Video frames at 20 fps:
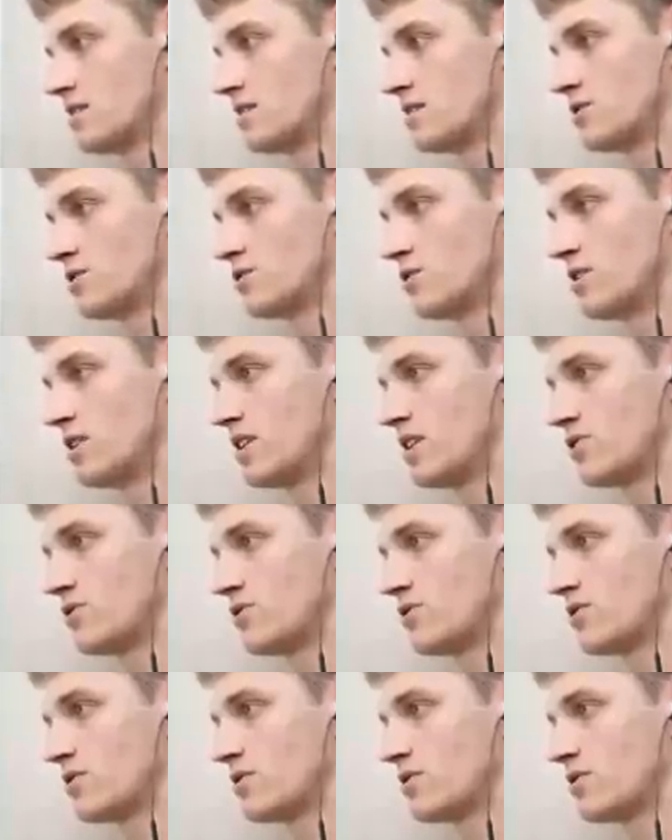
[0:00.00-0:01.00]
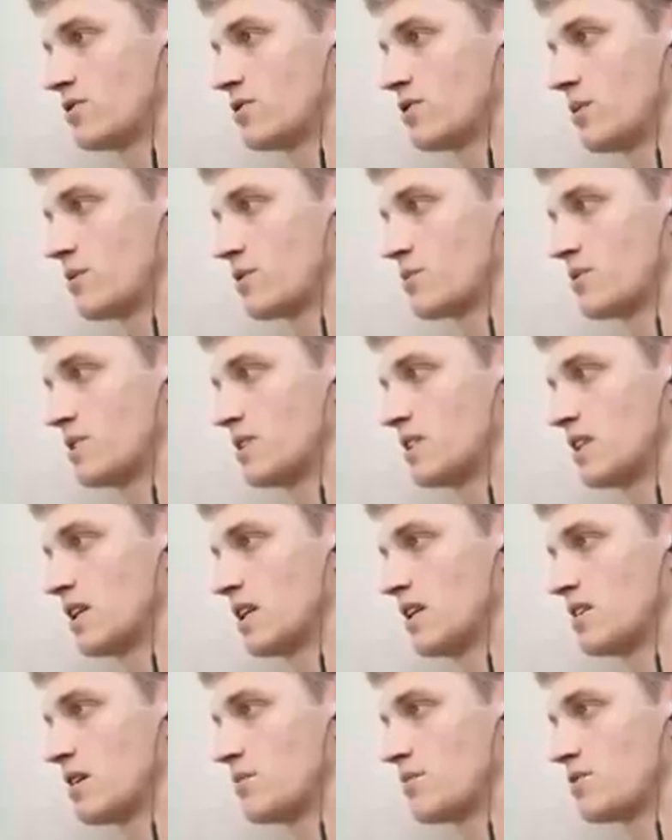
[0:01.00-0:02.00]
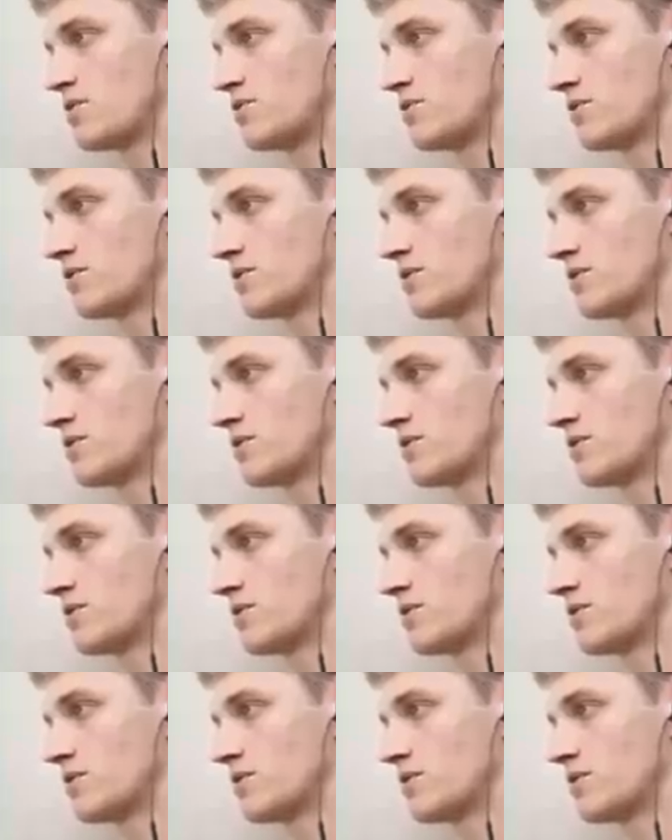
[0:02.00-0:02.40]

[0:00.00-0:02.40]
Surely they should stop sprinting anytime soon.